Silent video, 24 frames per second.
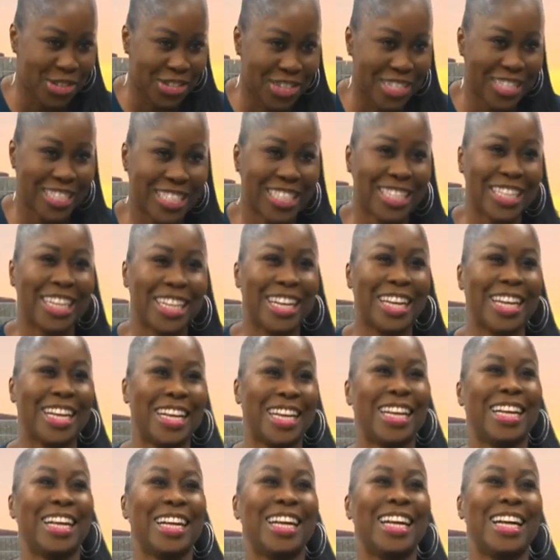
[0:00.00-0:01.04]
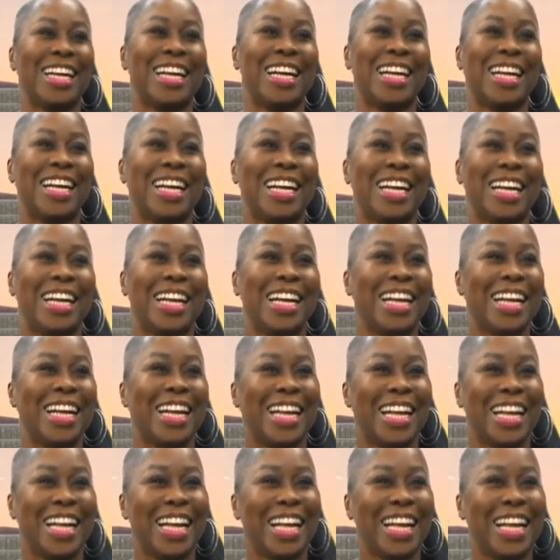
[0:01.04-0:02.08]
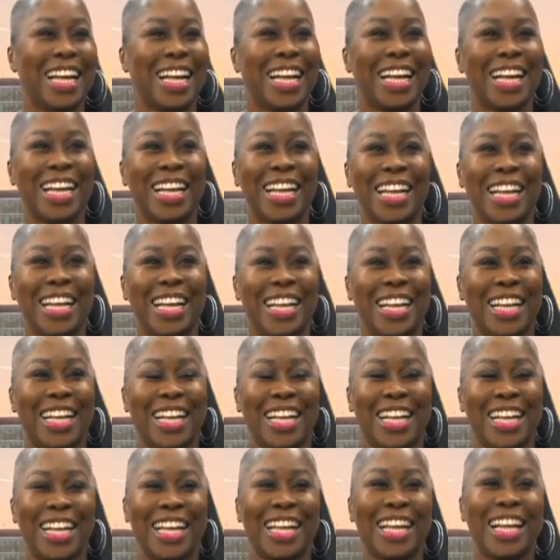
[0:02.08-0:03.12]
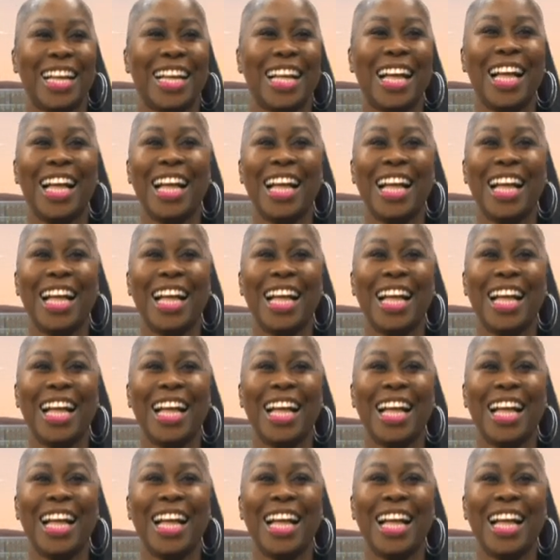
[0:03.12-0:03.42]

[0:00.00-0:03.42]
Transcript: No words are spoken by the person on screen.